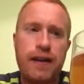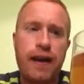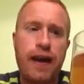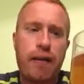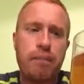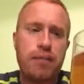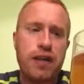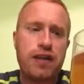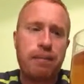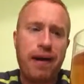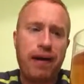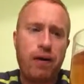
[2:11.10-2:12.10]

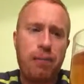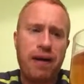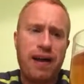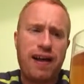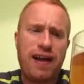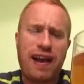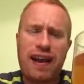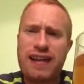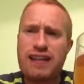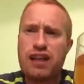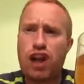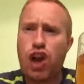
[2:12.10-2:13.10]
You pick up a
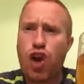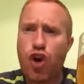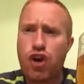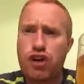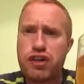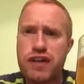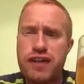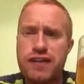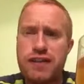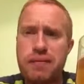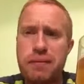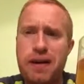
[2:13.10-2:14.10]
light lager
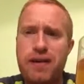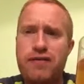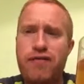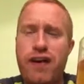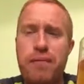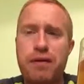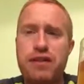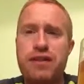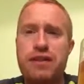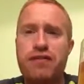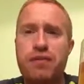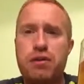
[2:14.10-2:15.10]
taste of the beer, very much
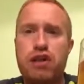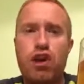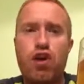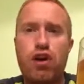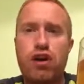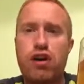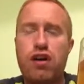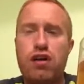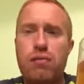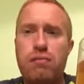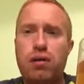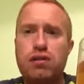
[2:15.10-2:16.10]
as if there was lager
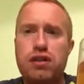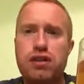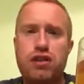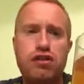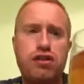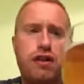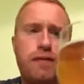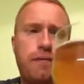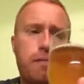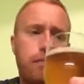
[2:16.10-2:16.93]
malt used.